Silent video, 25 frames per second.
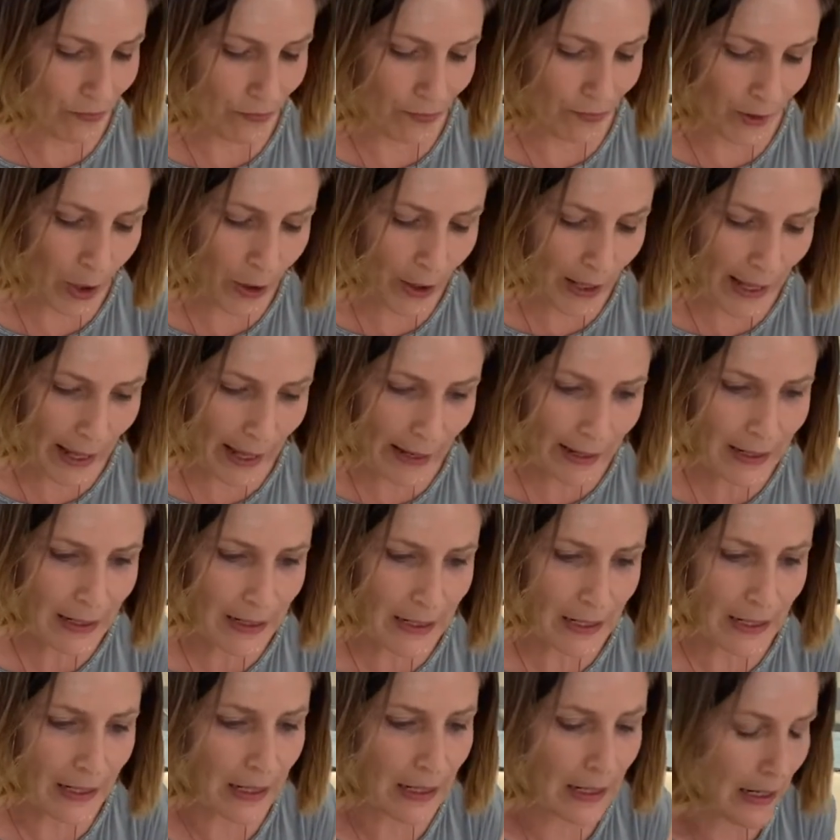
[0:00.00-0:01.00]
Okay,
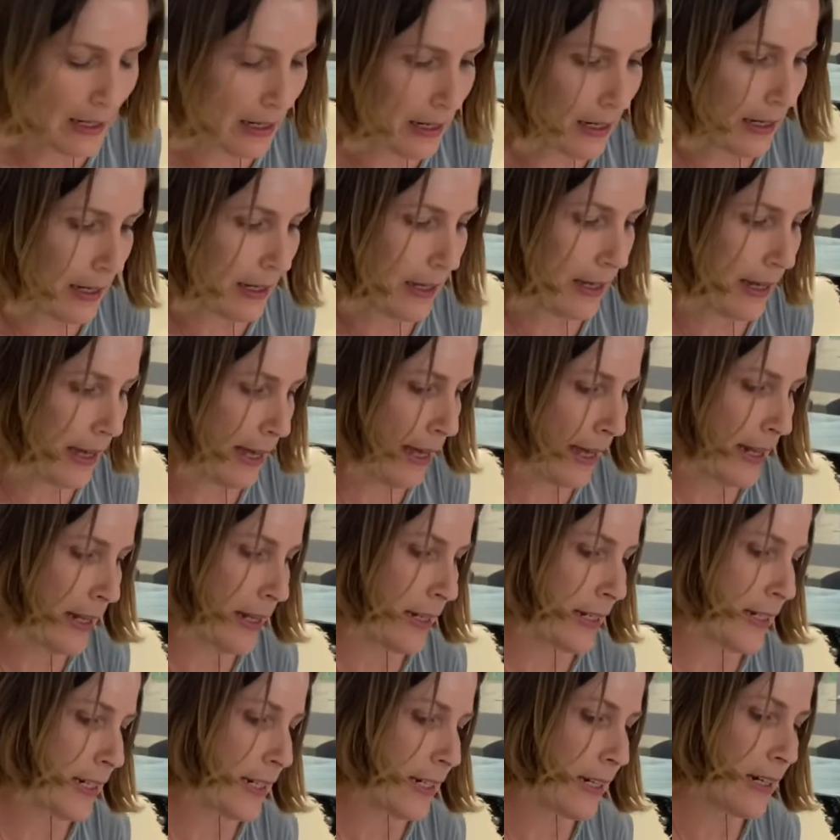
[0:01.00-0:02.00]

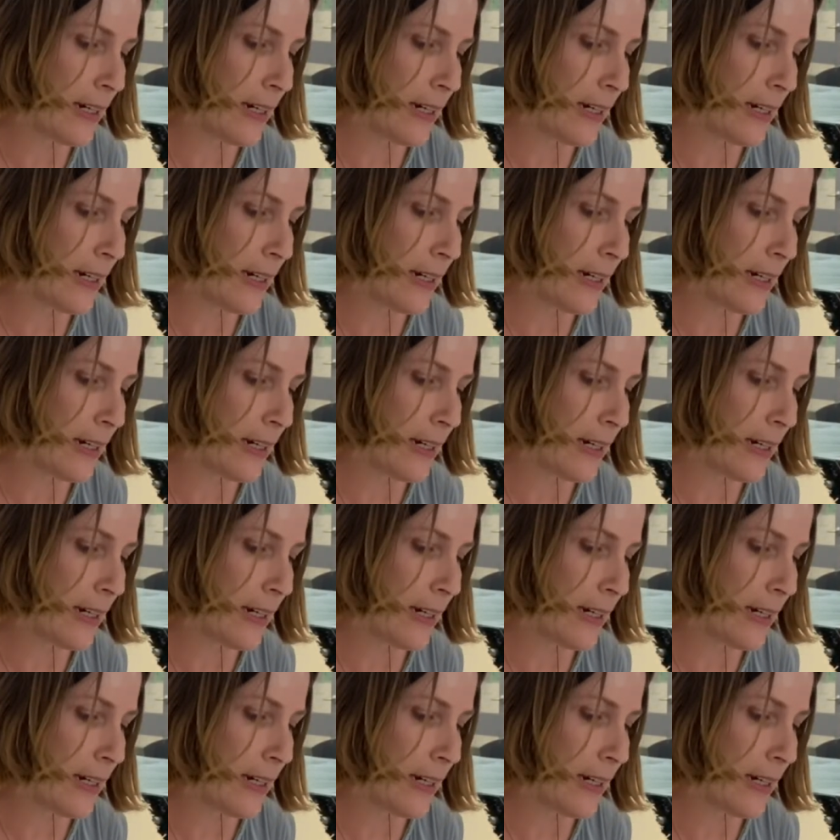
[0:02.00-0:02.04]
and